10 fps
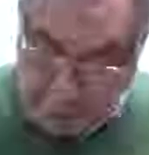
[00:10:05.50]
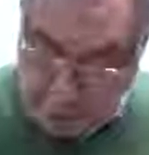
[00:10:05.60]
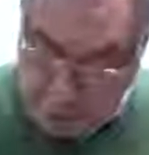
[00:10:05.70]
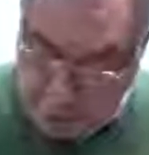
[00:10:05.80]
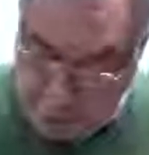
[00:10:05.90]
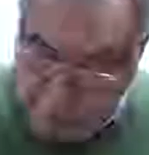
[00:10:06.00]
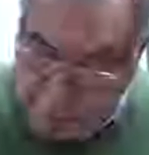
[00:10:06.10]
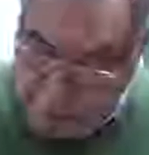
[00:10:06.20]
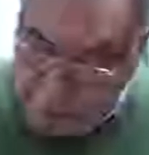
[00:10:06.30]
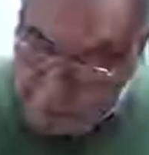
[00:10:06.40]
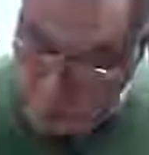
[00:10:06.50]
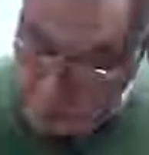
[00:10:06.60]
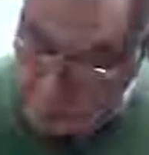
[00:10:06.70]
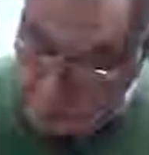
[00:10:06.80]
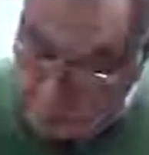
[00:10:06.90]
and strength,
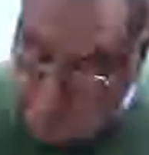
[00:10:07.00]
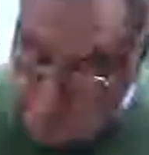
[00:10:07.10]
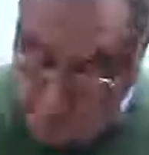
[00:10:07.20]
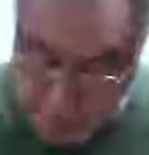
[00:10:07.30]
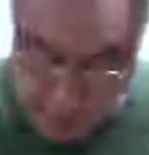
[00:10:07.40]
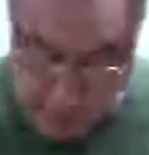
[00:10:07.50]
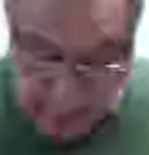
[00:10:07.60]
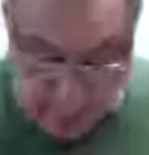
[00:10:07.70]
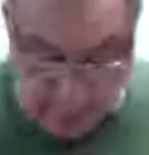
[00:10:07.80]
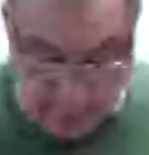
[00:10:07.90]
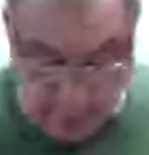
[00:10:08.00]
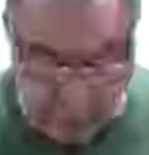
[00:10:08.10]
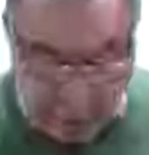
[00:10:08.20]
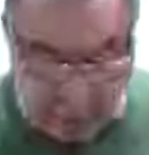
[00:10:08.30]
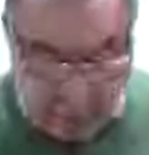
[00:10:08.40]
breaks Marta's neck, and she
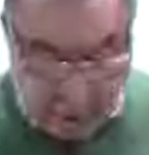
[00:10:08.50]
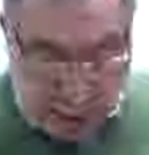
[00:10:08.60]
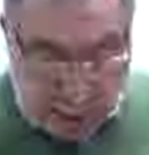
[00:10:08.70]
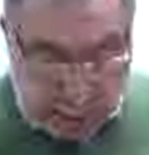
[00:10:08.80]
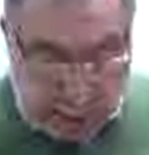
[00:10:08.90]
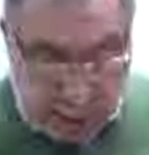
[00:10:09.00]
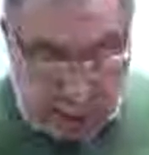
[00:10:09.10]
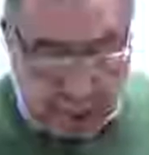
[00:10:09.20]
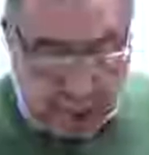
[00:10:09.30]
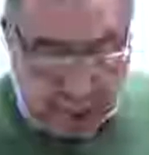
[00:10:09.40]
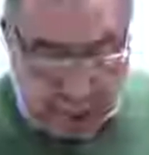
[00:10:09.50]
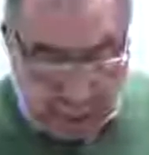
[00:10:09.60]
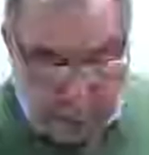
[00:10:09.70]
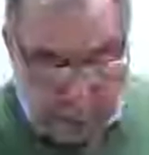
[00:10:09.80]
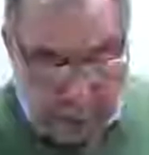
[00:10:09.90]
falls to the ground dead in
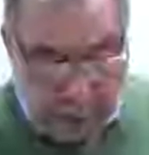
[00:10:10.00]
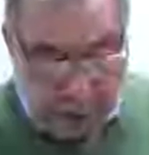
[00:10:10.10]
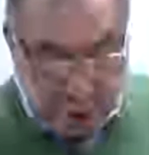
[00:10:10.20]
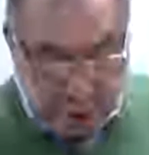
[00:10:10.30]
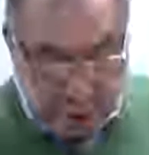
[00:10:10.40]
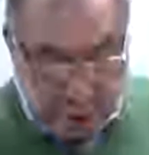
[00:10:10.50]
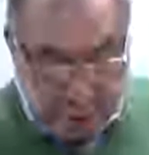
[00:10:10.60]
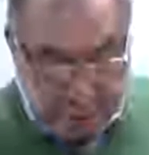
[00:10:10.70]
front of the children.